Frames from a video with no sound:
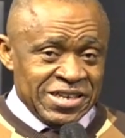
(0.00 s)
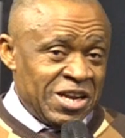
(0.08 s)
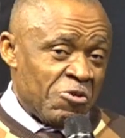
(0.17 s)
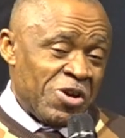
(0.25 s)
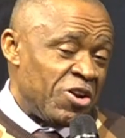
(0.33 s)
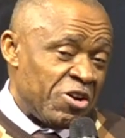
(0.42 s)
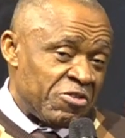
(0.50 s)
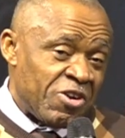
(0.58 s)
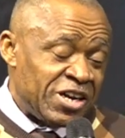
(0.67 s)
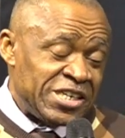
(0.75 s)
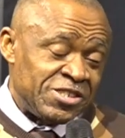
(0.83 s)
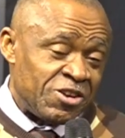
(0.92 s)
The will of
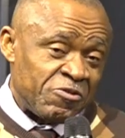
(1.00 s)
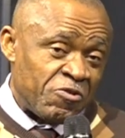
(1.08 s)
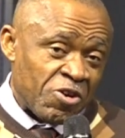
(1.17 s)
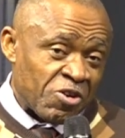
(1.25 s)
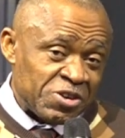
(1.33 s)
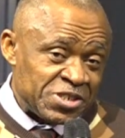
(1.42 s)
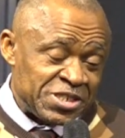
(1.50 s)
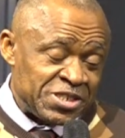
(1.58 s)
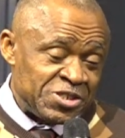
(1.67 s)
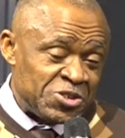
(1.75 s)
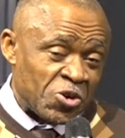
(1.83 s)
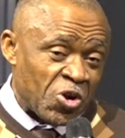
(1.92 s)
God is not for us
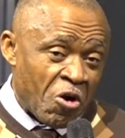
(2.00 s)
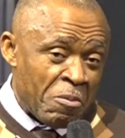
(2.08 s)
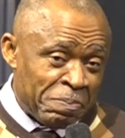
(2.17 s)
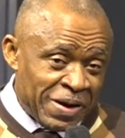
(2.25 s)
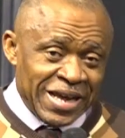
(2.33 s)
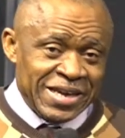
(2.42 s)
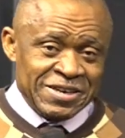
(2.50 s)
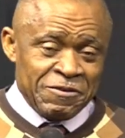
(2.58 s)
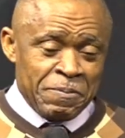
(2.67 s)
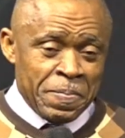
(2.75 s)
to complain,